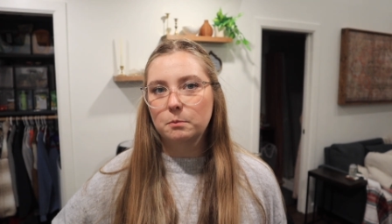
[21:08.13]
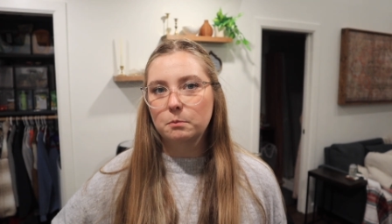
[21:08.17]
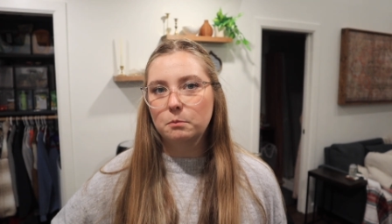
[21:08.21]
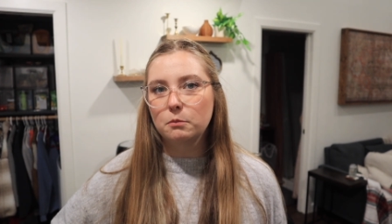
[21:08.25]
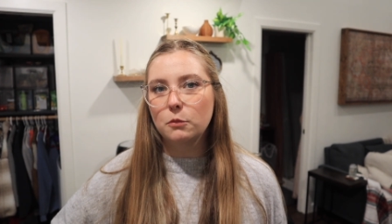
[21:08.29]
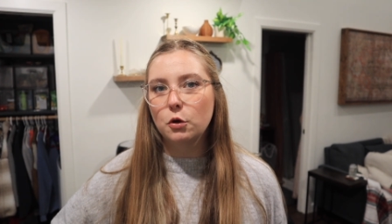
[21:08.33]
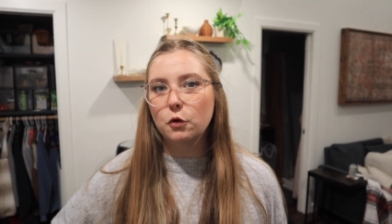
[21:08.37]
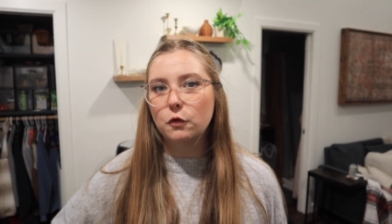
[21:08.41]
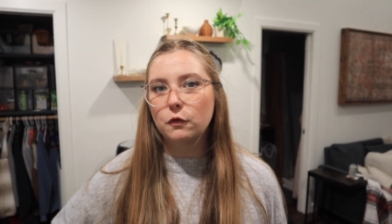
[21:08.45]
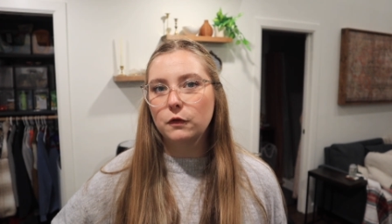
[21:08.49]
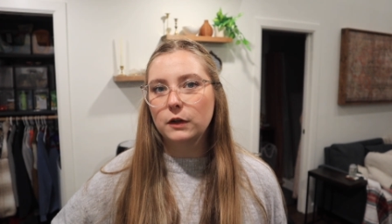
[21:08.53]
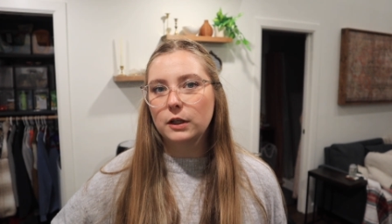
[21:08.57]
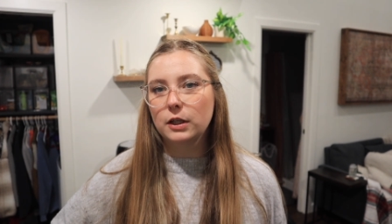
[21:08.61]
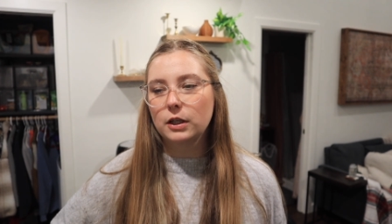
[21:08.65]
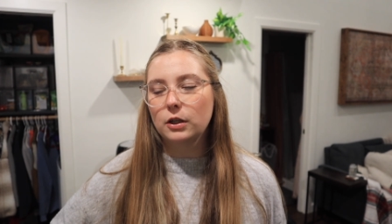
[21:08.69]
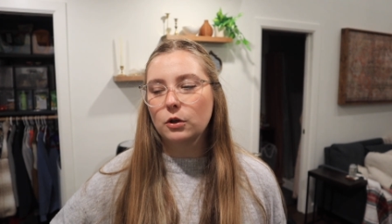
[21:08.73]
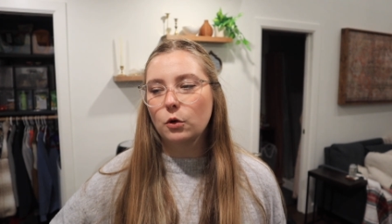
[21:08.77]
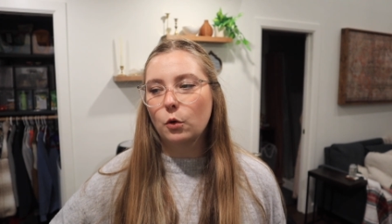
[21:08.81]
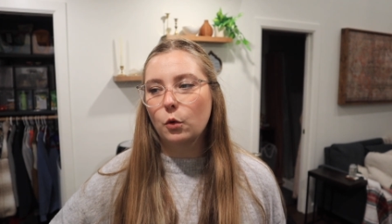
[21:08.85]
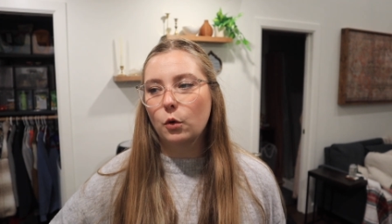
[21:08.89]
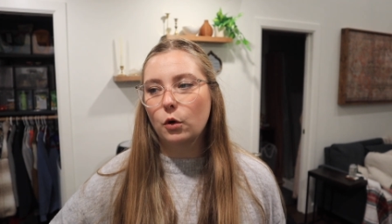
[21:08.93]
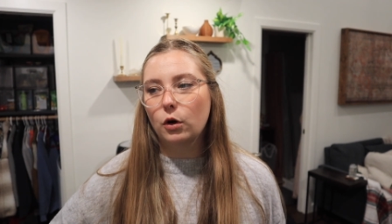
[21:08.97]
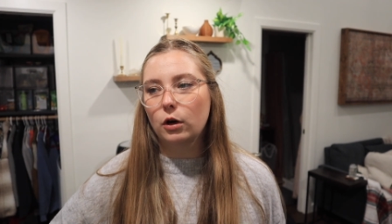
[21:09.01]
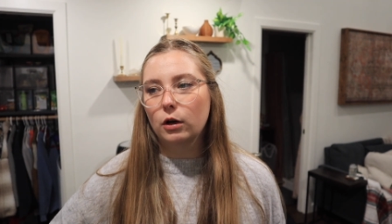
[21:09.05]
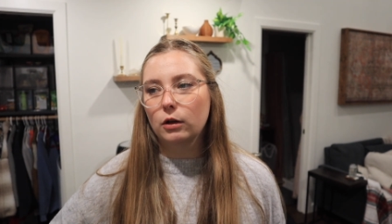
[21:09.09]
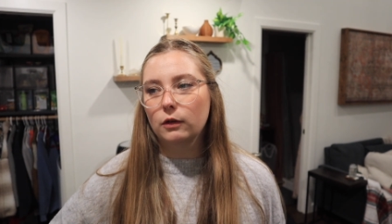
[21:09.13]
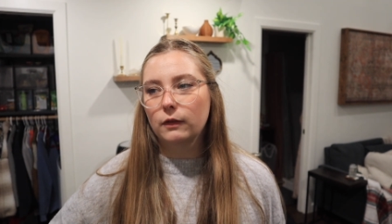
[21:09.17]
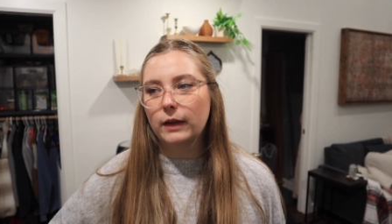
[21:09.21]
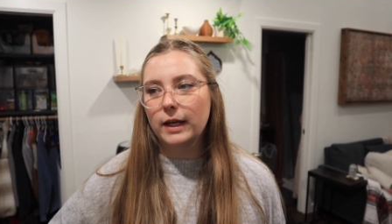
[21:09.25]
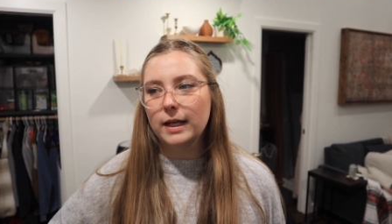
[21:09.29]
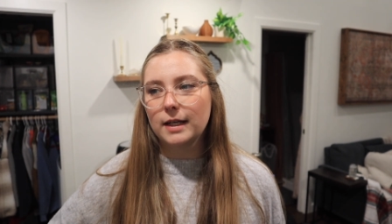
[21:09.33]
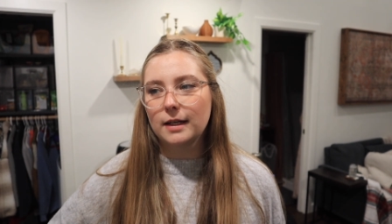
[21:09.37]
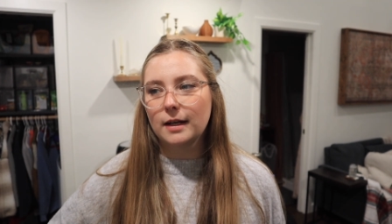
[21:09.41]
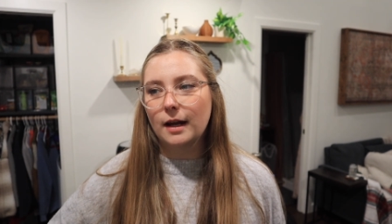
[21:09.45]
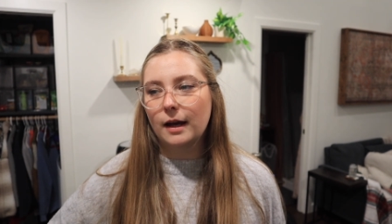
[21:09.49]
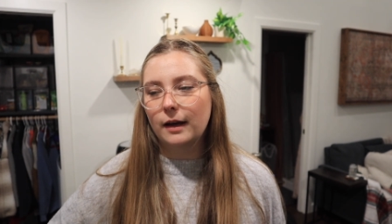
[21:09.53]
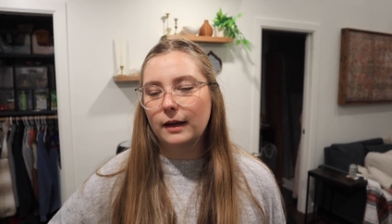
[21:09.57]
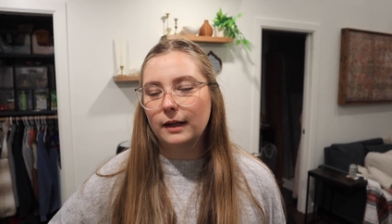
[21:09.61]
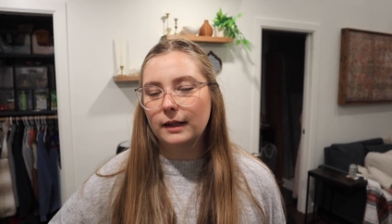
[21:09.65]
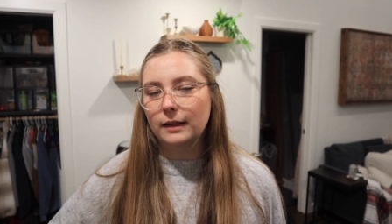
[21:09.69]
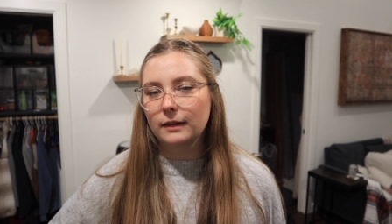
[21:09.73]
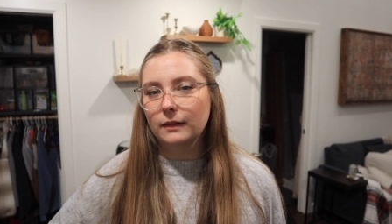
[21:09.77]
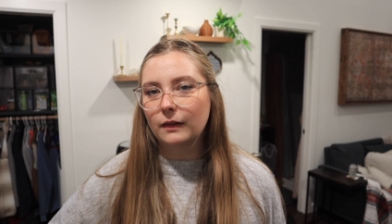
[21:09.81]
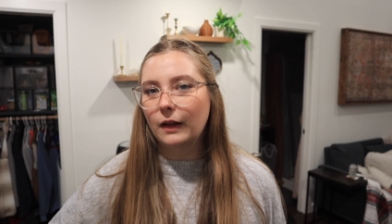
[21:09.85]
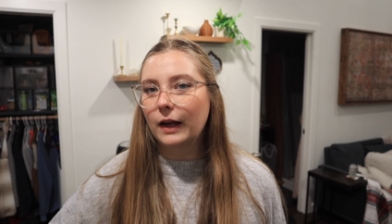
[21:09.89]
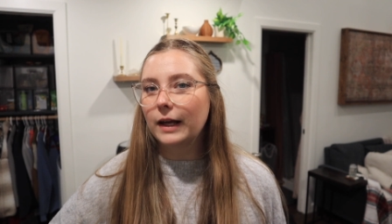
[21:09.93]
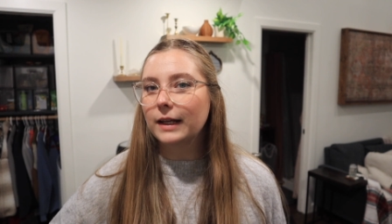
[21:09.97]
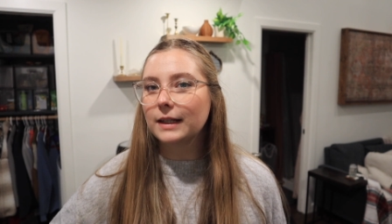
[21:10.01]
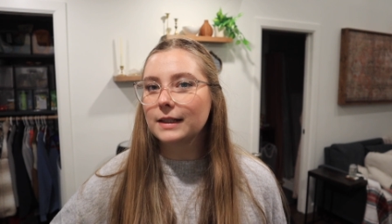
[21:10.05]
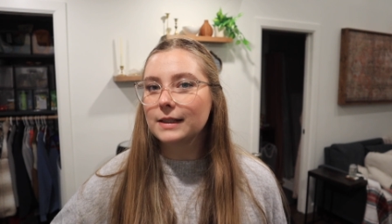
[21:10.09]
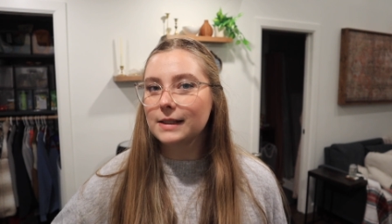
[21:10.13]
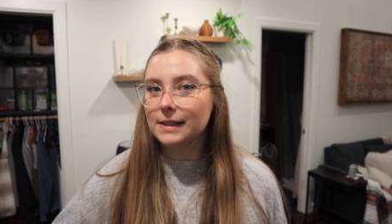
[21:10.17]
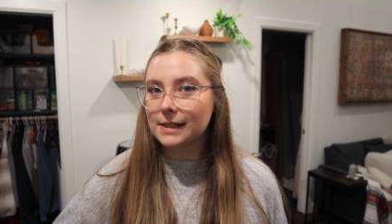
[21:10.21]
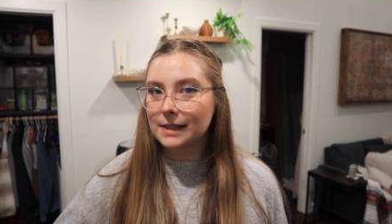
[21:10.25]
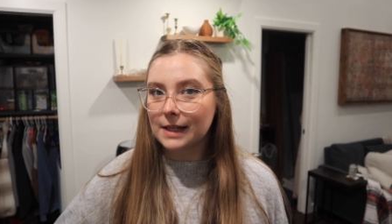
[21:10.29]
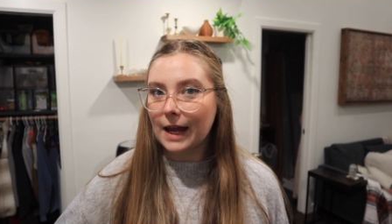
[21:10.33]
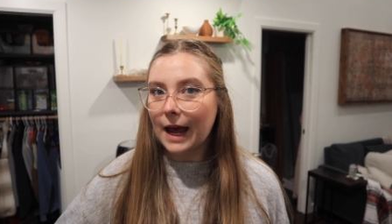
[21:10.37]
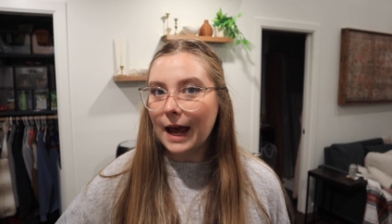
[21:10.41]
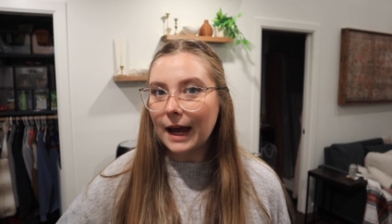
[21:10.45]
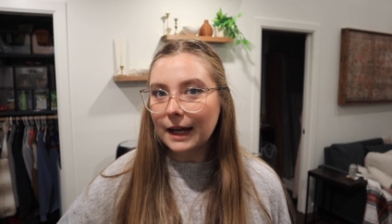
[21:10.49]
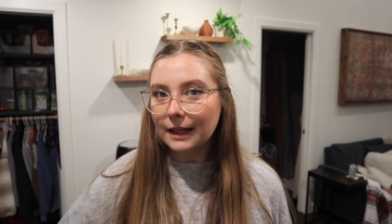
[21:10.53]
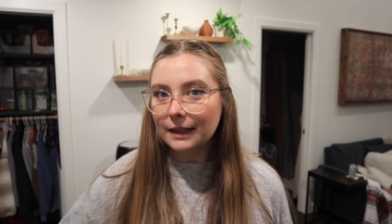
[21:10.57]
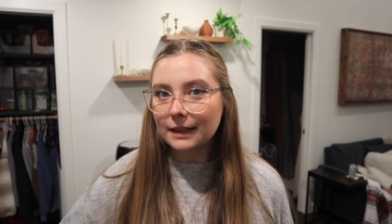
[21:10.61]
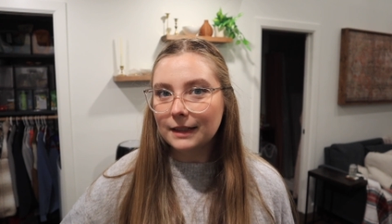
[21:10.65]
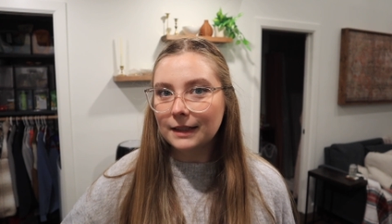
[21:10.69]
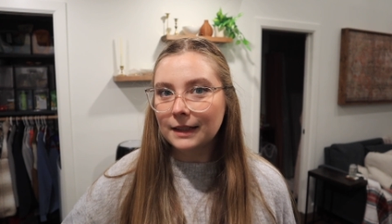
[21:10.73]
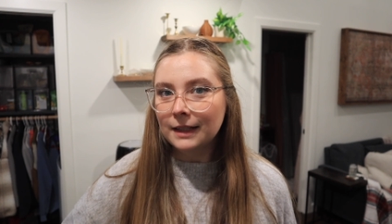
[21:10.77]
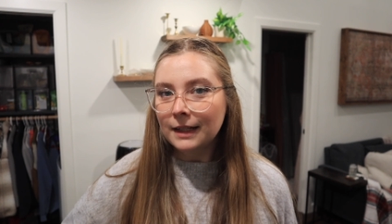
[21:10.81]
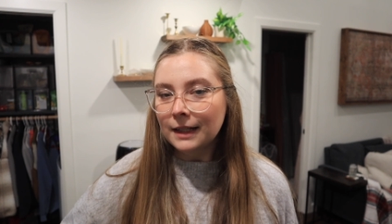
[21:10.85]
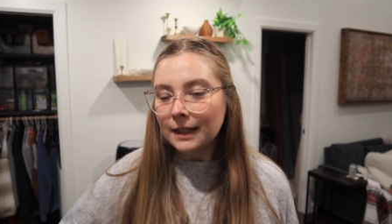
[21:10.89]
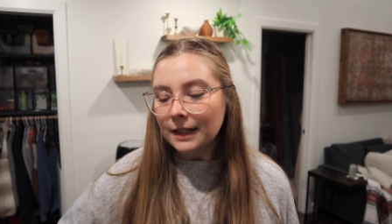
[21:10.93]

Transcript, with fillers: movie or late night like snack.